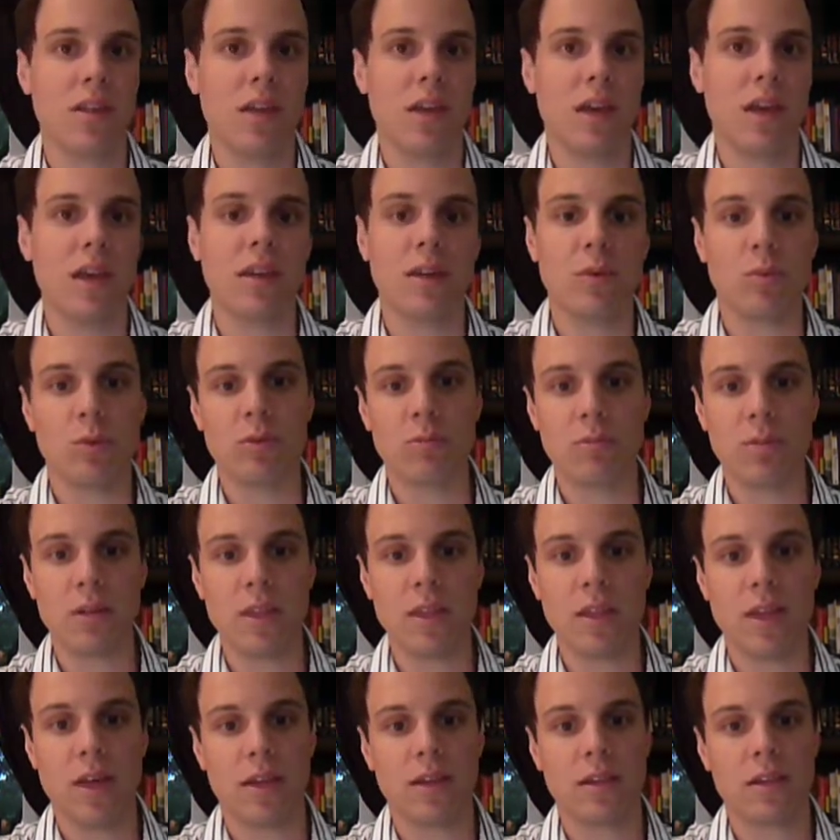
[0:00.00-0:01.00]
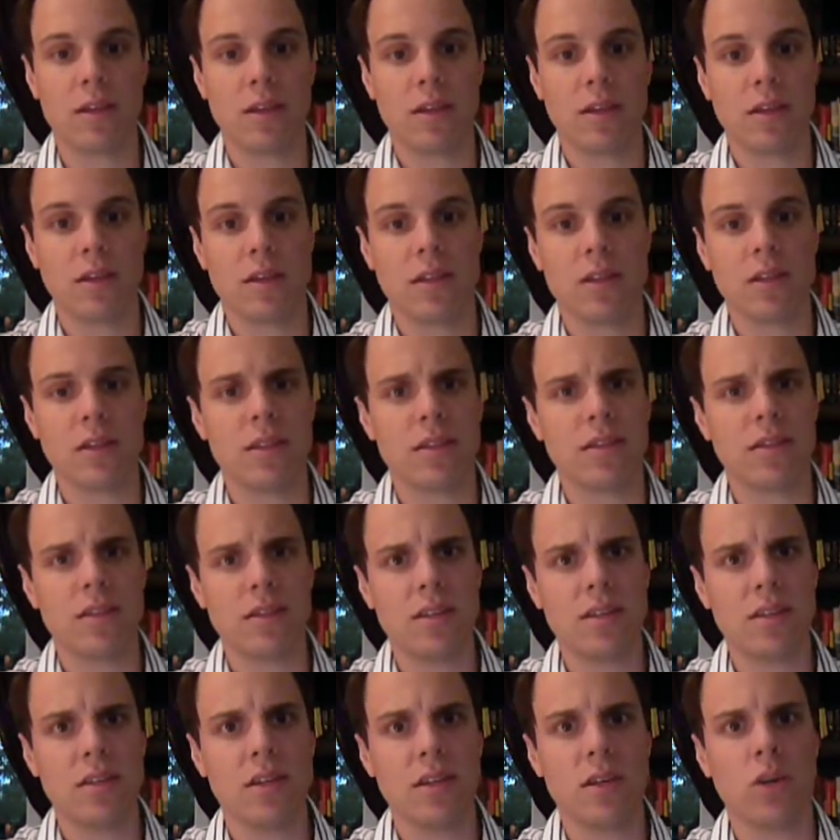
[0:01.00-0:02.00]
and it would be that the
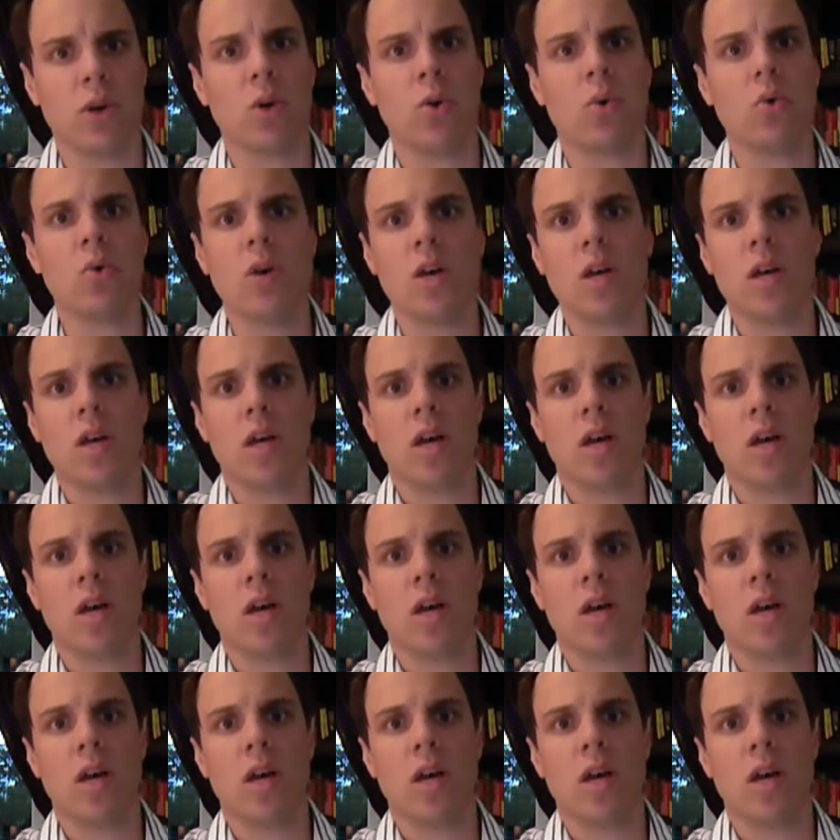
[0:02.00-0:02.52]
CEO